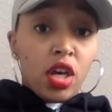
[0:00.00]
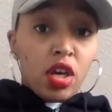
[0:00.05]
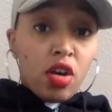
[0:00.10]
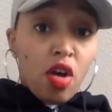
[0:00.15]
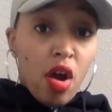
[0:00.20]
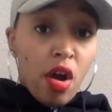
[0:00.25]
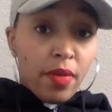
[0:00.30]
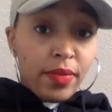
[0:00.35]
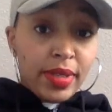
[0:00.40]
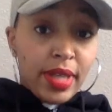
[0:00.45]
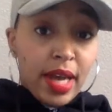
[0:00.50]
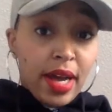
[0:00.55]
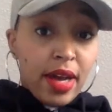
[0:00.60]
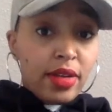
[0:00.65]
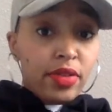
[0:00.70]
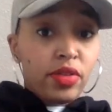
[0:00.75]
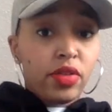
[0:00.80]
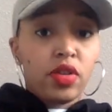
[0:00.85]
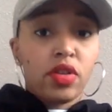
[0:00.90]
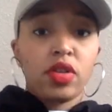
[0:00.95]
Calm
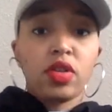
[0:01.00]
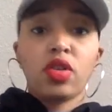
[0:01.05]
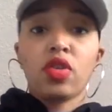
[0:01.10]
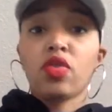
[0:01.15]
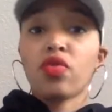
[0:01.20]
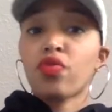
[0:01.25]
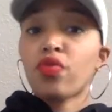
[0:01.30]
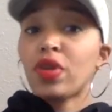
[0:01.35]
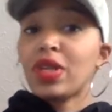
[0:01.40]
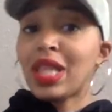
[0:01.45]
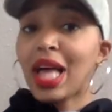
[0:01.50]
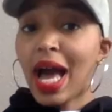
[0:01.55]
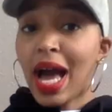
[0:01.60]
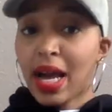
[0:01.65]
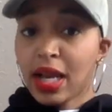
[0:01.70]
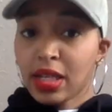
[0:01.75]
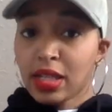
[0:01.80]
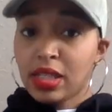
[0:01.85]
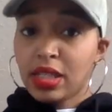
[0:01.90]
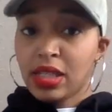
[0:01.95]
down,
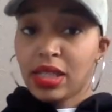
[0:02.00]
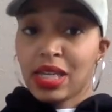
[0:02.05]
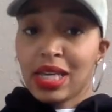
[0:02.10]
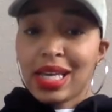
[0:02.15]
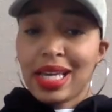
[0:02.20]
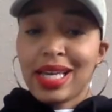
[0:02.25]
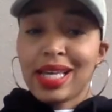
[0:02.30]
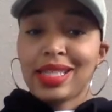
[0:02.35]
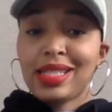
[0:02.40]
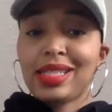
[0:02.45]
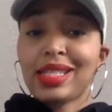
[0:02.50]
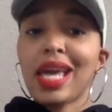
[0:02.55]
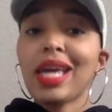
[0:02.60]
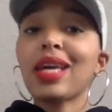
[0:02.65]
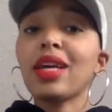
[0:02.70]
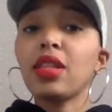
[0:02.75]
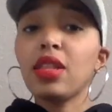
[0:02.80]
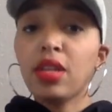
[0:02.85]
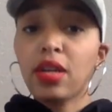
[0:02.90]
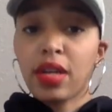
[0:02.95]
relax,
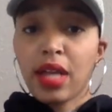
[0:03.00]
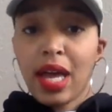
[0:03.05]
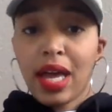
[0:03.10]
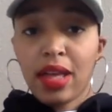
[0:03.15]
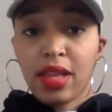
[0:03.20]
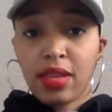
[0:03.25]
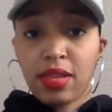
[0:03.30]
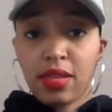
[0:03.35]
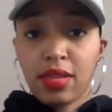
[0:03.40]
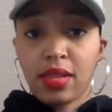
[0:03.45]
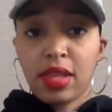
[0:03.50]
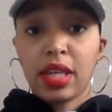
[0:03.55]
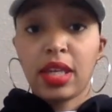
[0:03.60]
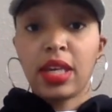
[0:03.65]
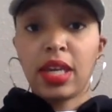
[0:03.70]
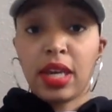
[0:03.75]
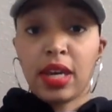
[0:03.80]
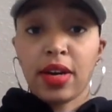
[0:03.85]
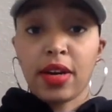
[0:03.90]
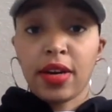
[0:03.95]
take a look at the
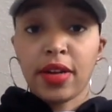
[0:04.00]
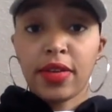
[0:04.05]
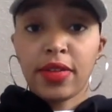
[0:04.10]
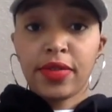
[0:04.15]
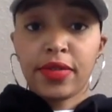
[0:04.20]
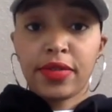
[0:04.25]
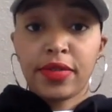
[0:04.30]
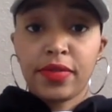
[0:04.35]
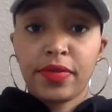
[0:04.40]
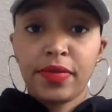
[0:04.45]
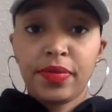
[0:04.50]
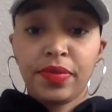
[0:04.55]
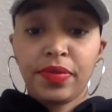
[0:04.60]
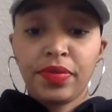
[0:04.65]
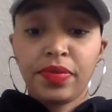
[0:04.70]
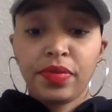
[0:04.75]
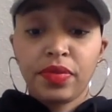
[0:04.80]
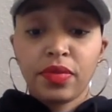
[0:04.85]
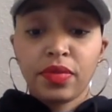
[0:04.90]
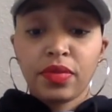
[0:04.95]
year.
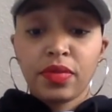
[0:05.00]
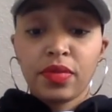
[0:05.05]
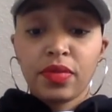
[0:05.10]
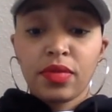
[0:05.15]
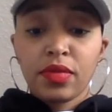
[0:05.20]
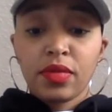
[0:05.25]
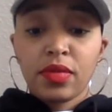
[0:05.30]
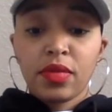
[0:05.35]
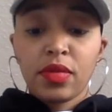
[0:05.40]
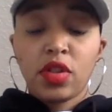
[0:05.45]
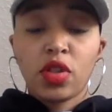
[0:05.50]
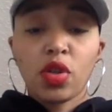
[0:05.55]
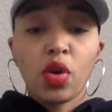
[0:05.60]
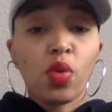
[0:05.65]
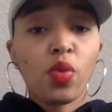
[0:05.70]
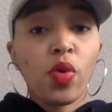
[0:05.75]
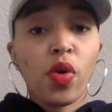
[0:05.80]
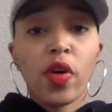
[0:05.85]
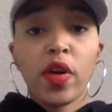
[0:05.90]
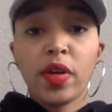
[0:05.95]

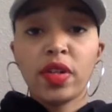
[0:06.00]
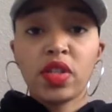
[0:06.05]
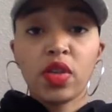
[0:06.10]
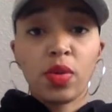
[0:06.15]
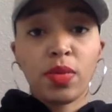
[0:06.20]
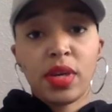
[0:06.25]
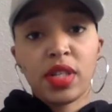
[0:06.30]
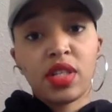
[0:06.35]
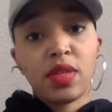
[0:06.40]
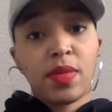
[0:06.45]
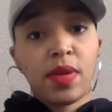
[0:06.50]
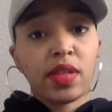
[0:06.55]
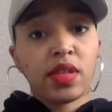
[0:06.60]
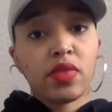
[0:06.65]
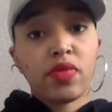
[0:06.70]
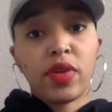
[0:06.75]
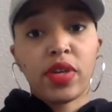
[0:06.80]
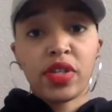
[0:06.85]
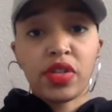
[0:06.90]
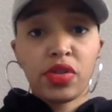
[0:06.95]
Don't worry so much about
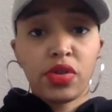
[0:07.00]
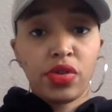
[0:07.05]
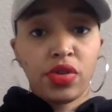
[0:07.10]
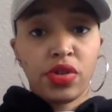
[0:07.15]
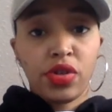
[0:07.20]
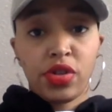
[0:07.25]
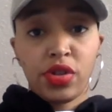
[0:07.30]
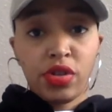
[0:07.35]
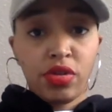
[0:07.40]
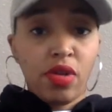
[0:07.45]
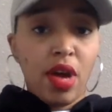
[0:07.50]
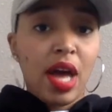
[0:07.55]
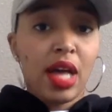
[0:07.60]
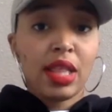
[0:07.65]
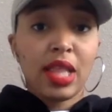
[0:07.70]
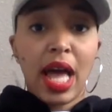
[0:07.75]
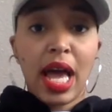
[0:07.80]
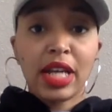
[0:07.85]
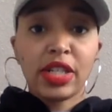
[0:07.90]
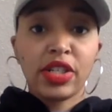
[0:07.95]
the resolutions you had
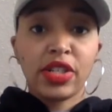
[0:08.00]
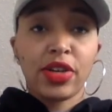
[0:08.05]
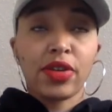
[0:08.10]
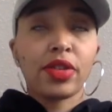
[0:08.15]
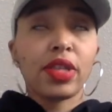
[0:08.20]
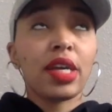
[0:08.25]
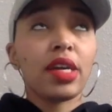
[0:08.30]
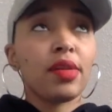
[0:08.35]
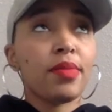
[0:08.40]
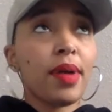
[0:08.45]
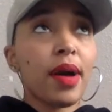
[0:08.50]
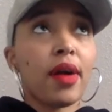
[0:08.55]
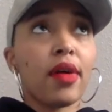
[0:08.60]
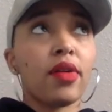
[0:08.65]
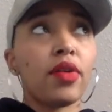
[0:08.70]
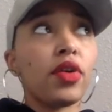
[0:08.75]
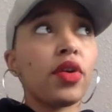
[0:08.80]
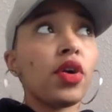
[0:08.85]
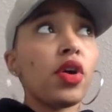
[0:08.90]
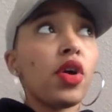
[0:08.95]
last year. Think
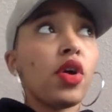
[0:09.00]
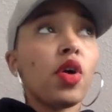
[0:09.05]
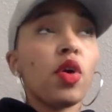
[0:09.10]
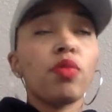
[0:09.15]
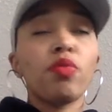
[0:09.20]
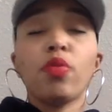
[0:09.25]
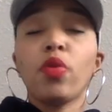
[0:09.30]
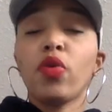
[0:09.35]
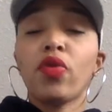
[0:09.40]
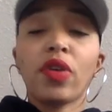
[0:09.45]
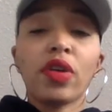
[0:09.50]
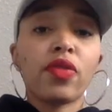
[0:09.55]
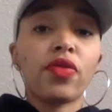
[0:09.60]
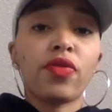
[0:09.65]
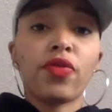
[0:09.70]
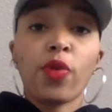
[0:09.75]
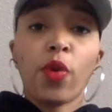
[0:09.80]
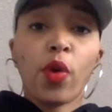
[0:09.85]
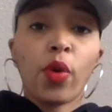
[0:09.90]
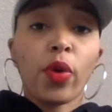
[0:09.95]
about moving
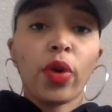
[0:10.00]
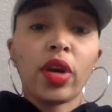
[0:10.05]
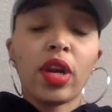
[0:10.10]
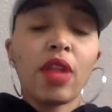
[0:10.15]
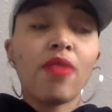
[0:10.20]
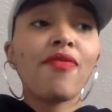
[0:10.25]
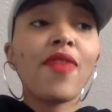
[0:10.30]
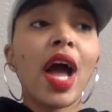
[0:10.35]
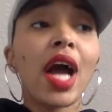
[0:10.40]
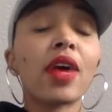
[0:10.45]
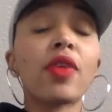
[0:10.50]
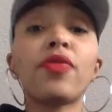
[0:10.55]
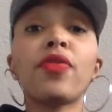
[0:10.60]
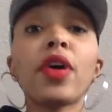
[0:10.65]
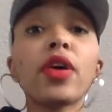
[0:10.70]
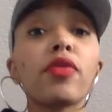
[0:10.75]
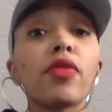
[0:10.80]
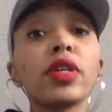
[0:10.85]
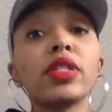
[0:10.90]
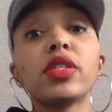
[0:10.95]
forward. In fact,
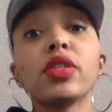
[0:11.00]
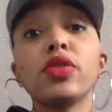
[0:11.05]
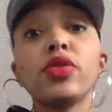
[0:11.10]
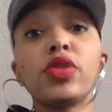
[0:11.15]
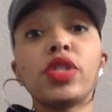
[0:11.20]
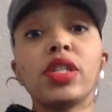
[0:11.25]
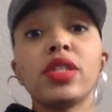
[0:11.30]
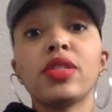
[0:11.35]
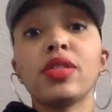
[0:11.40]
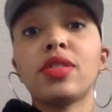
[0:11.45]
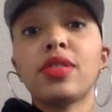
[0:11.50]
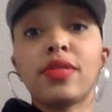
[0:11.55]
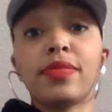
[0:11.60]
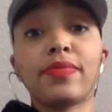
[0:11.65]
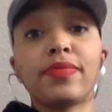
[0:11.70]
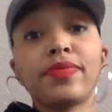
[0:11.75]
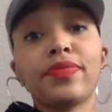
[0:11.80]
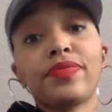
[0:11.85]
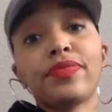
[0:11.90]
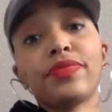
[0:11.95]
fuck resolutions.
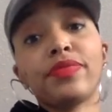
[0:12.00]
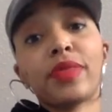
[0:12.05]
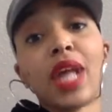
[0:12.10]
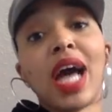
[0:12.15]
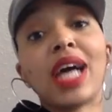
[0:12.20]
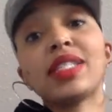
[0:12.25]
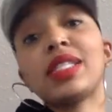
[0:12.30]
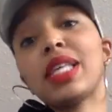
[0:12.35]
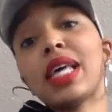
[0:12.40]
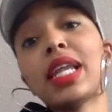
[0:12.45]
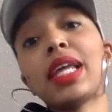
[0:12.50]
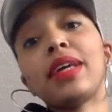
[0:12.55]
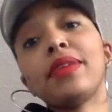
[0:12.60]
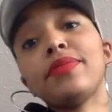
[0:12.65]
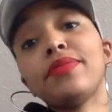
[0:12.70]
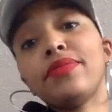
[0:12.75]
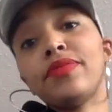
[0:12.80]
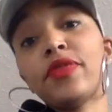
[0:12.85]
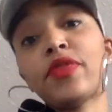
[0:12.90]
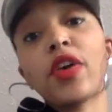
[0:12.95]
I said
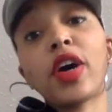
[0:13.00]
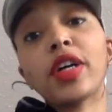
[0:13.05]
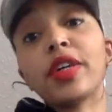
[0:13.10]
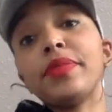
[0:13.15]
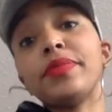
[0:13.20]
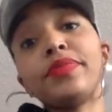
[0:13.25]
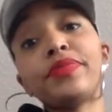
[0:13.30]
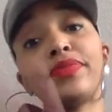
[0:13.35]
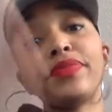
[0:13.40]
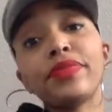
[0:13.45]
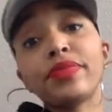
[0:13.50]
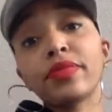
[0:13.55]
it. Fuck them.